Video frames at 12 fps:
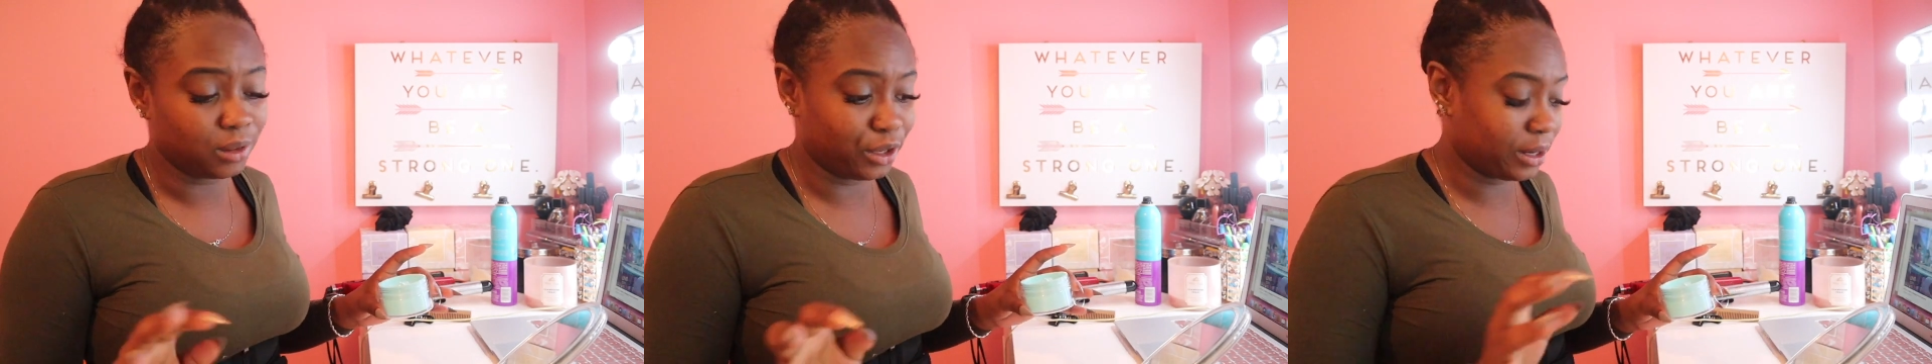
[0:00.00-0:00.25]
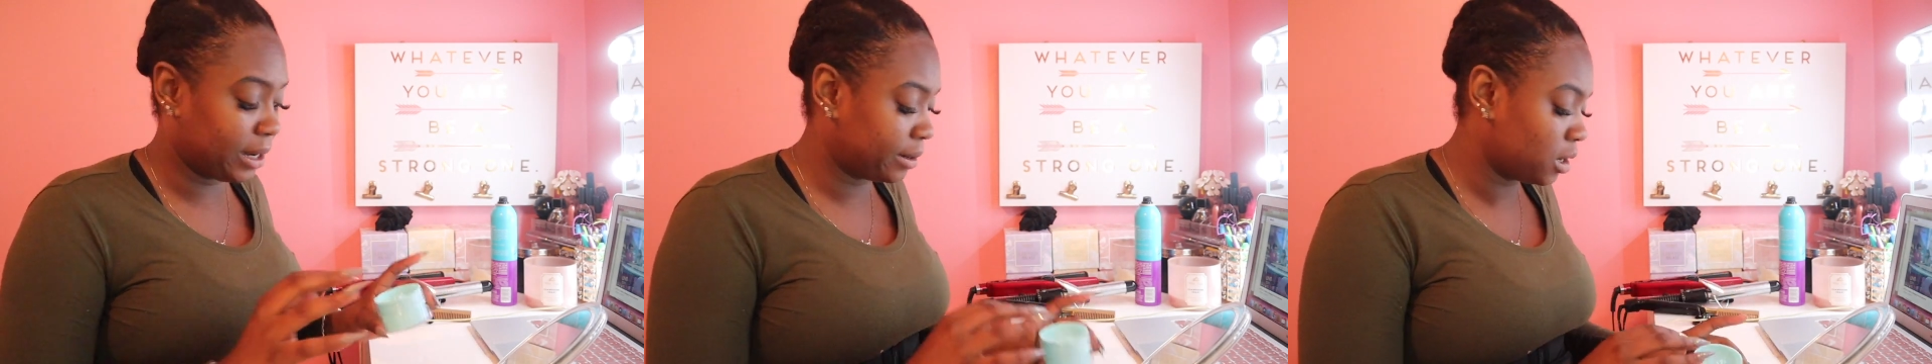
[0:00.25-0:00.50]

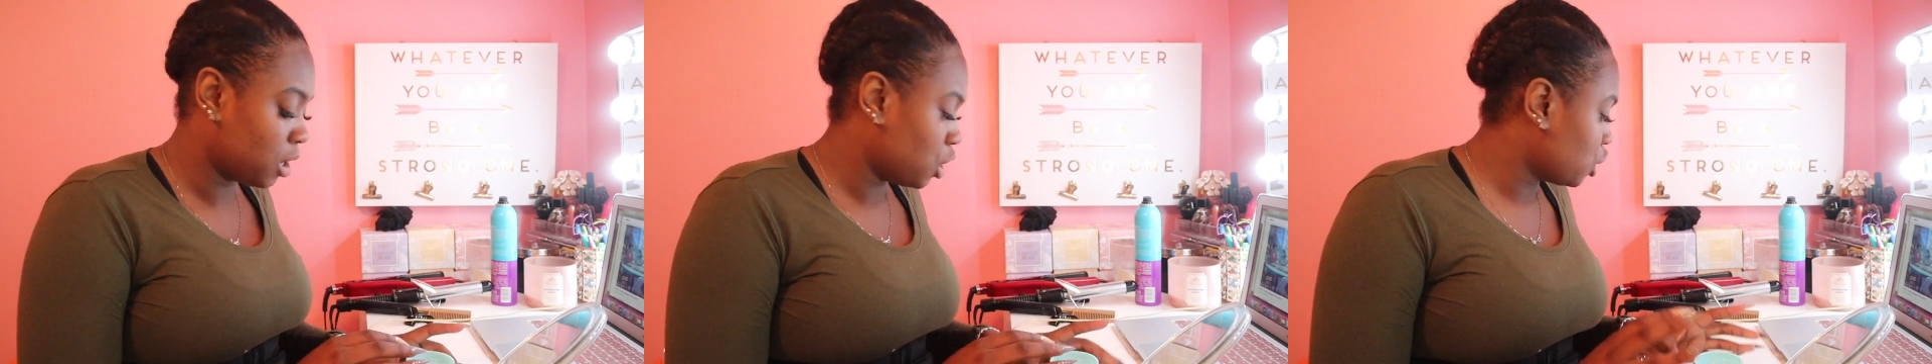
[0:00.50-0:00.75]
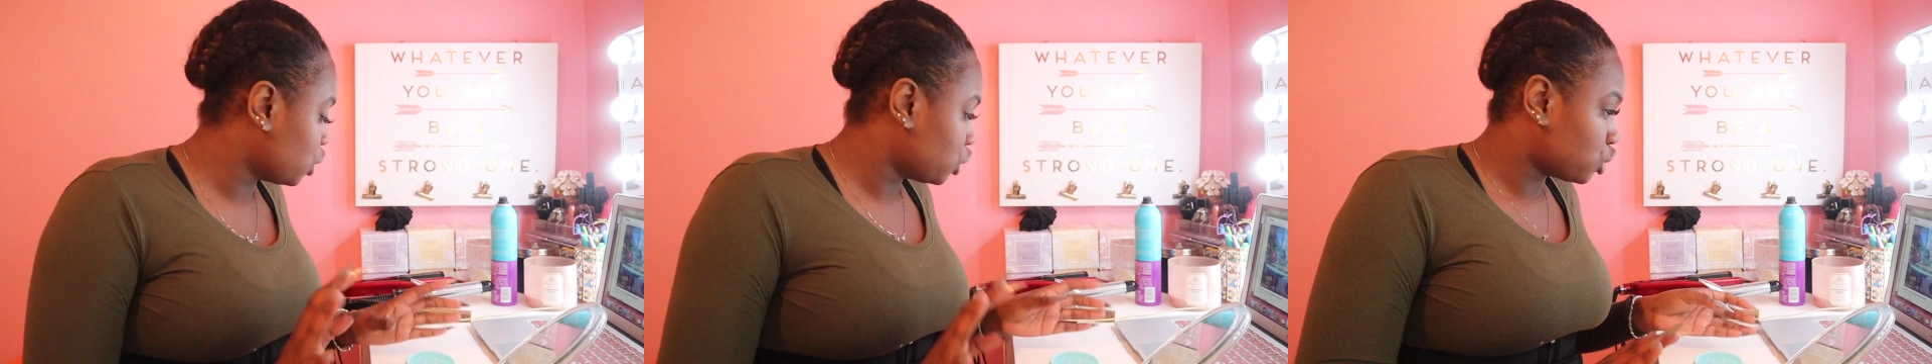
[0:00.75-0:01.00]
They're not.
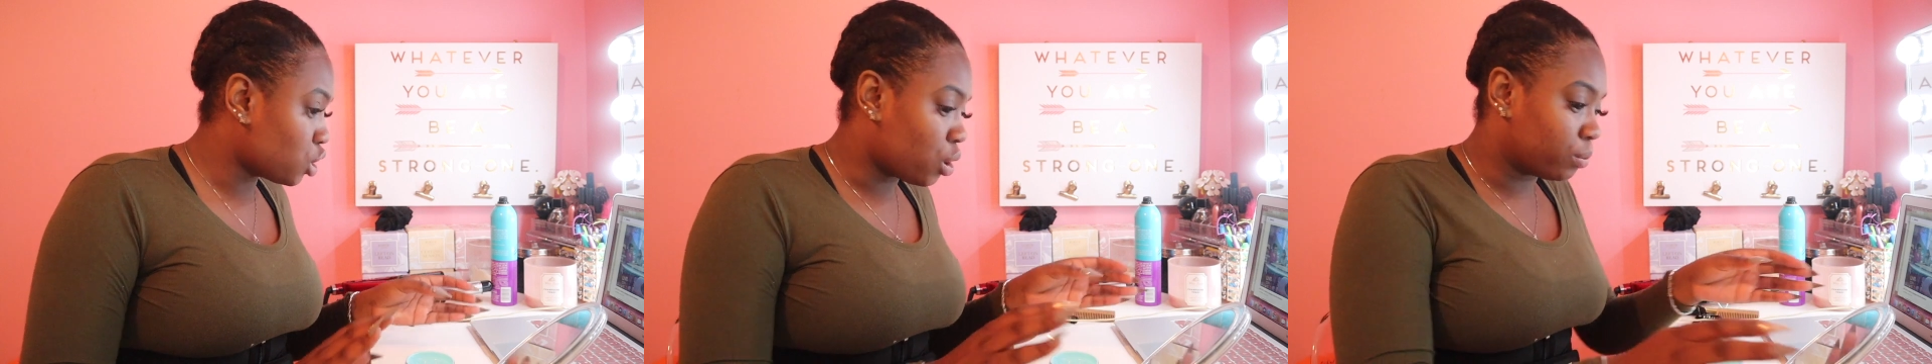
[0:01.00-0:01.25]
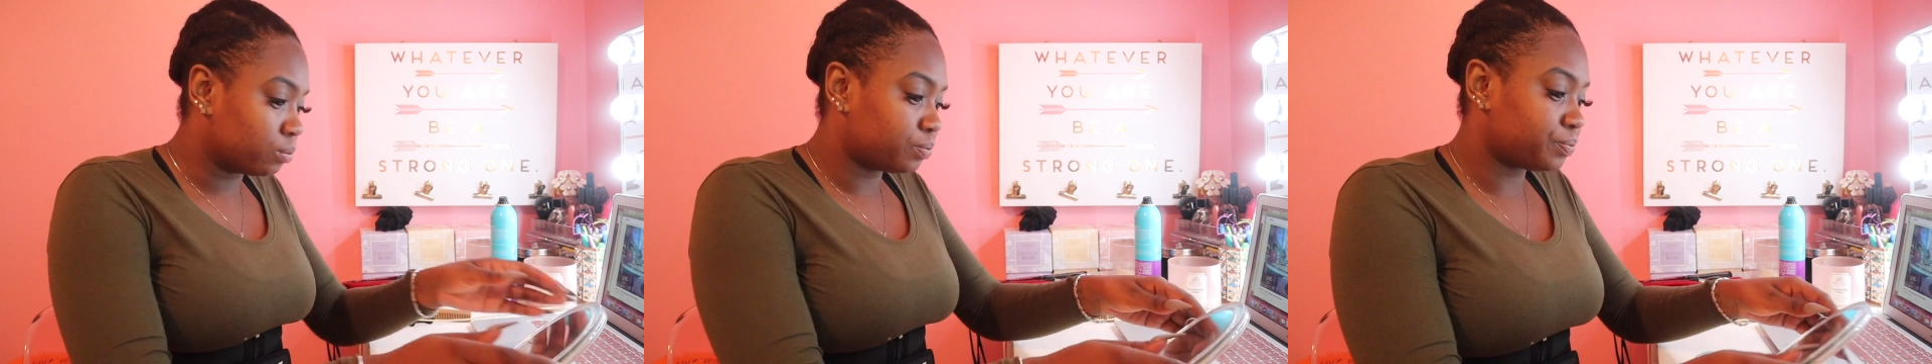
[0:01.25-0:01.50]

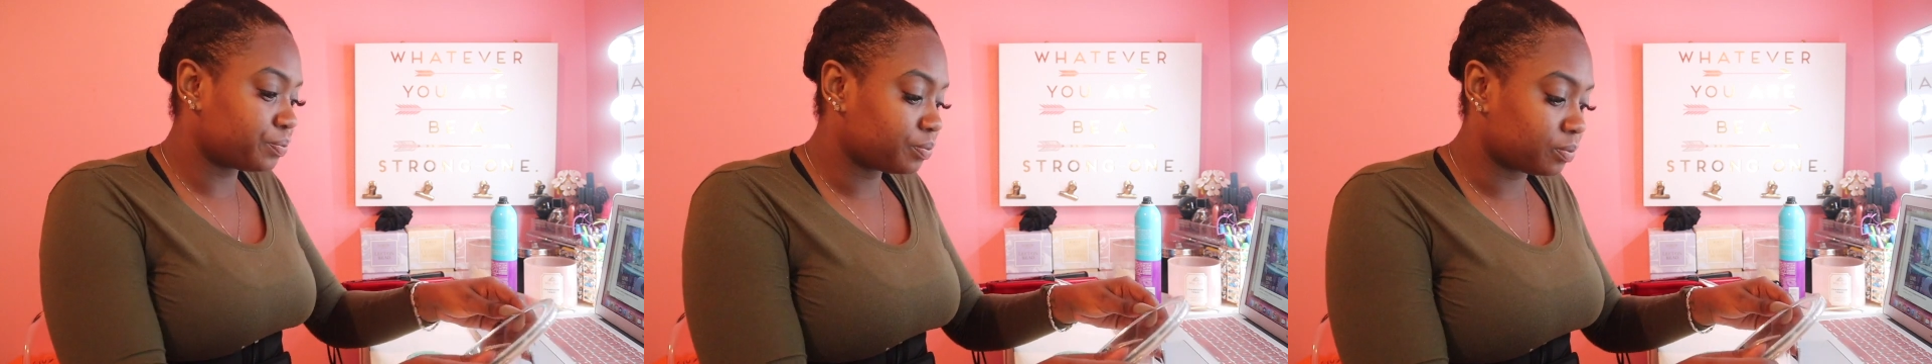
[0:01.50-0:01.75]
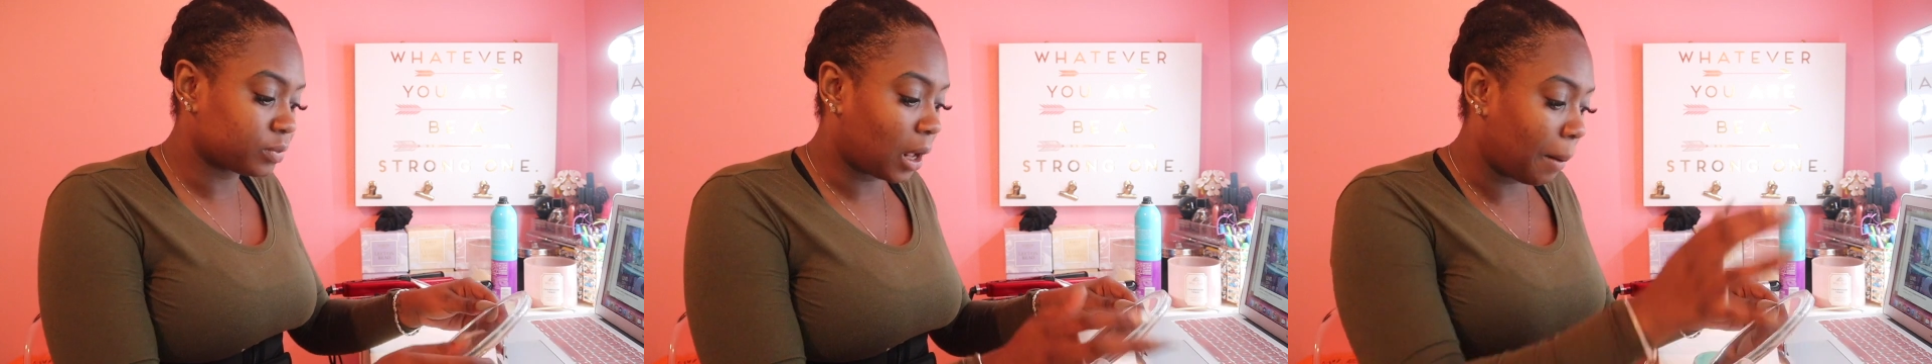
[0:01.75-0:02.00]
So
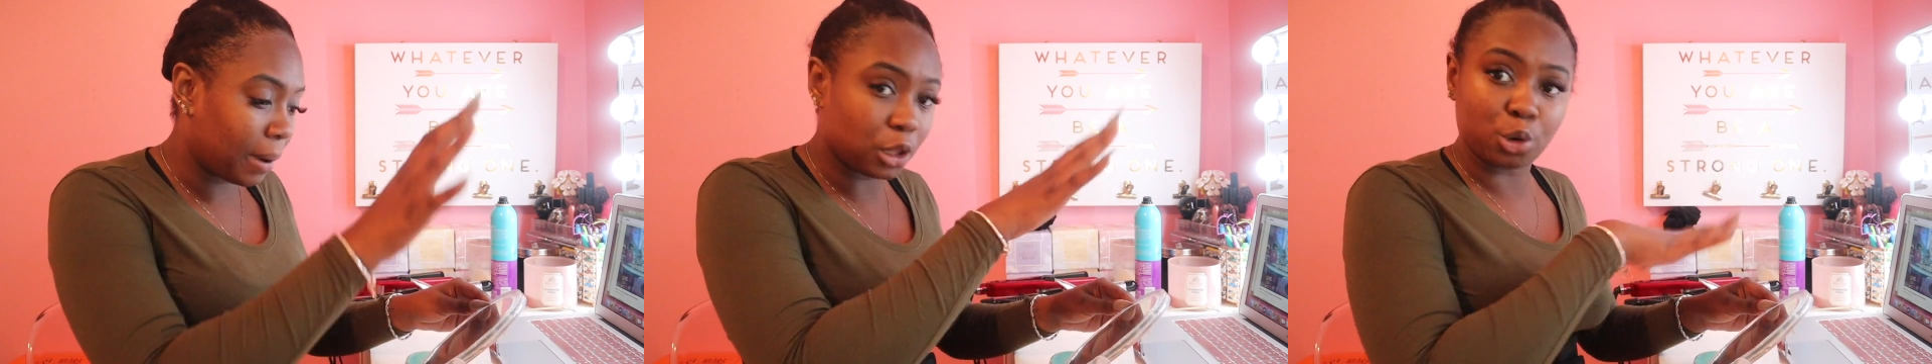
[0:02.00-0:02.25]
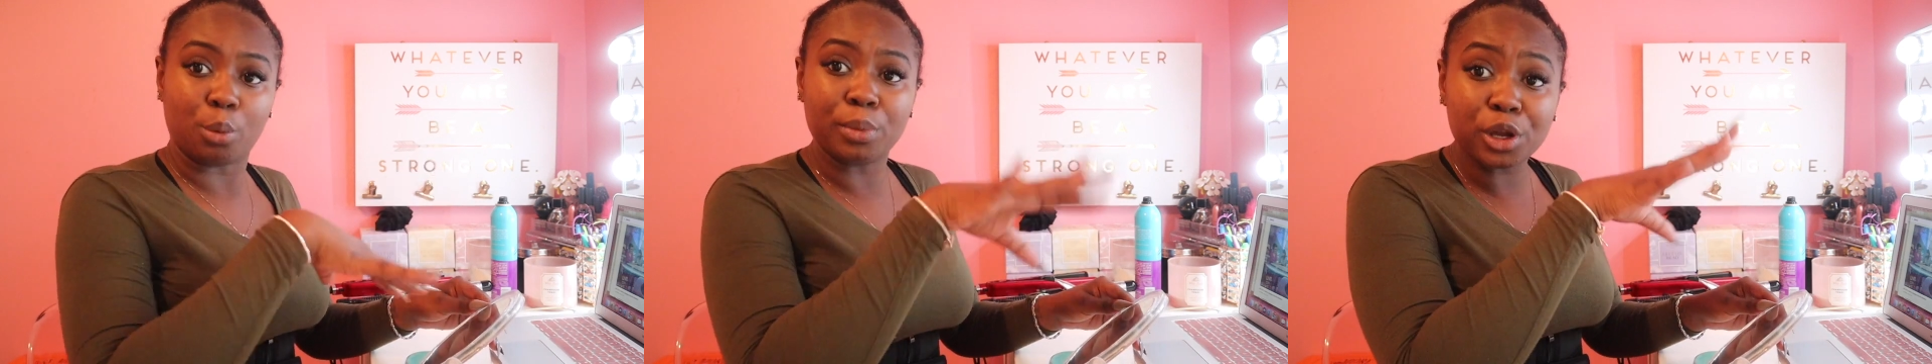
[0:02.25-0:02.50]
I got my
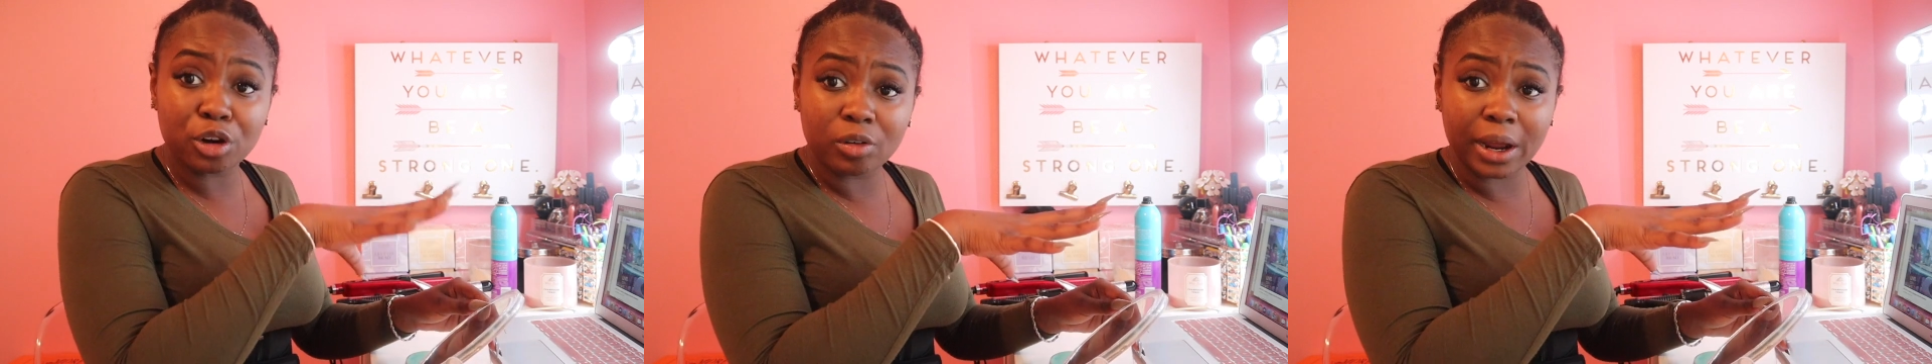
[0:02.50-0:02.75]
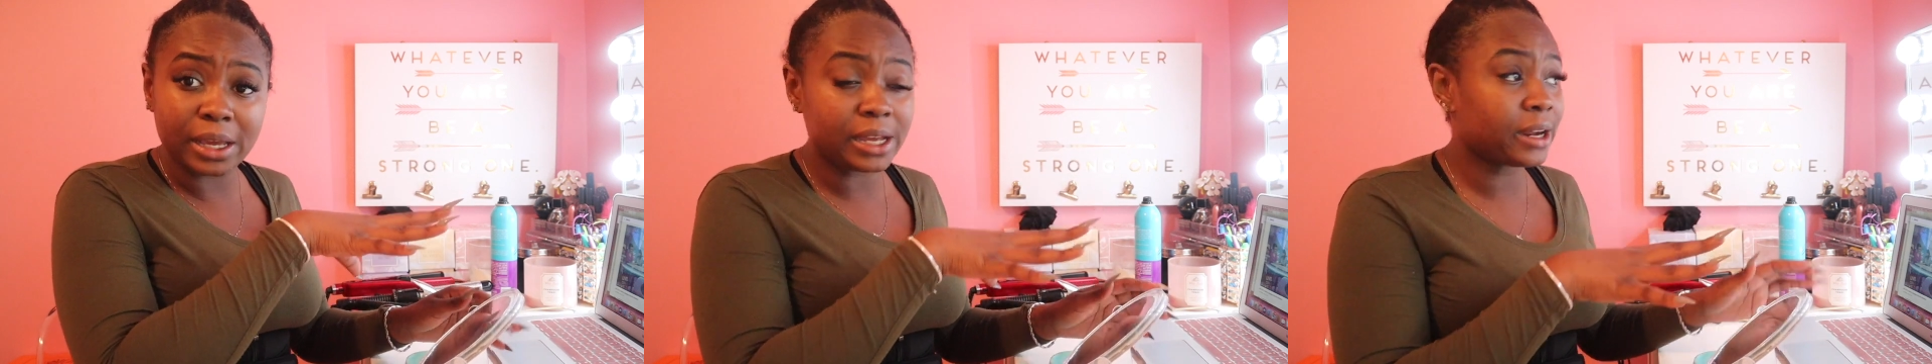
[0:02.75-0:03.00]
little mirror
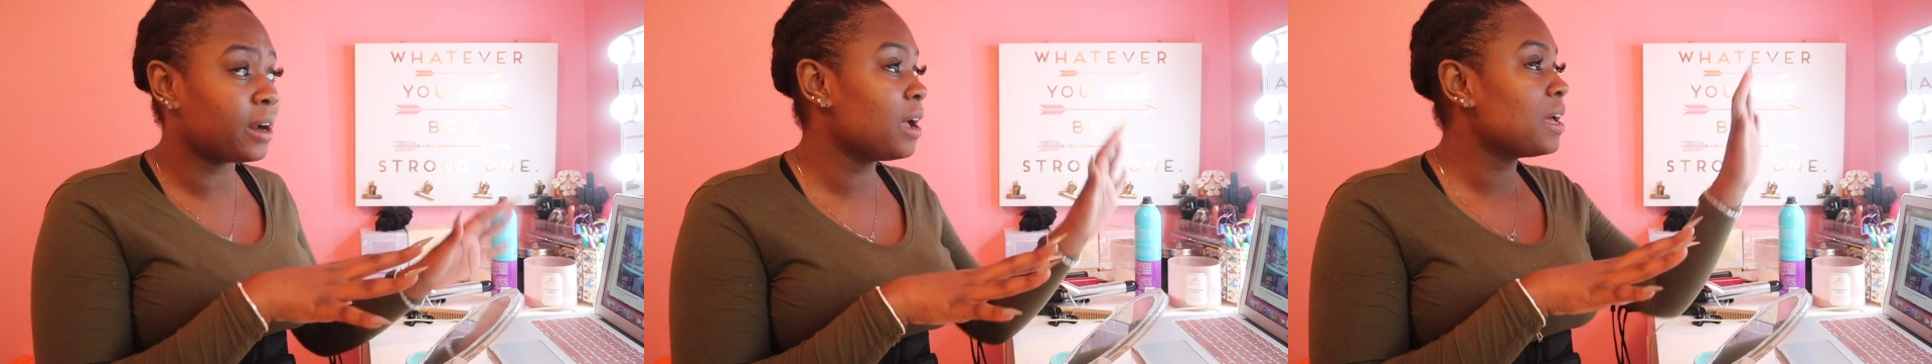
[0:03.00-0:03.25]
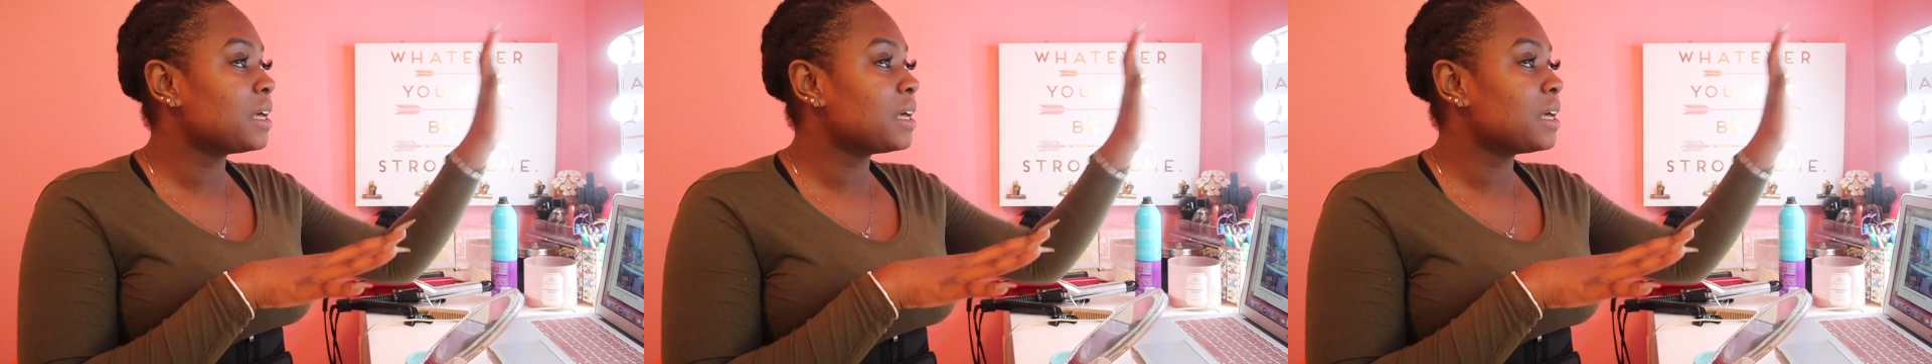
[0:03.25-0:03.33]
right here.